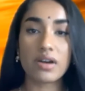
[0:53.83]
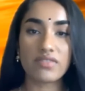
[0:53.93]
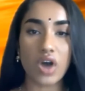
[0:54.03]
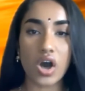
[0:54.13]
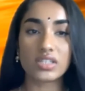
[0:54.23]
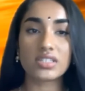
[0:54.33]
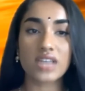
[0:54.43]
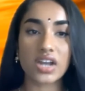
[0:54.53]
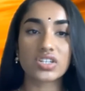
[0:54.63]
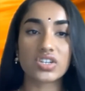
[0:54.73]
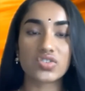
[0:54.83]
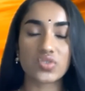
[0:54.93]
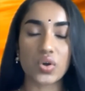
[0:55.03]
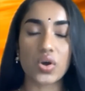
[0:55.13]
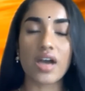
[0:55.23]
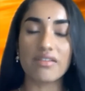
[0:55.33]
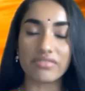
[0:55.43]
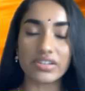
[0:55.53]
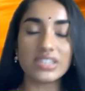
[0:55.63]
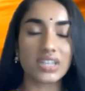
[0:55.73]
all desired to control
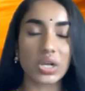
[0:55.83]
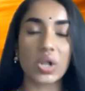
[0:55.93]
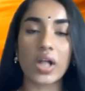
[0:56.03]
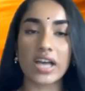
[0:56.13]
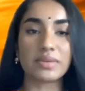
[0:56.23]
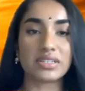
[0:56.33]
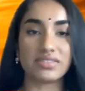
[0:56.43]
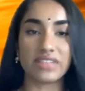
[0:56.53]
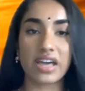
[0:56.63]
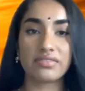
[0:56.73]
every single aspect of life.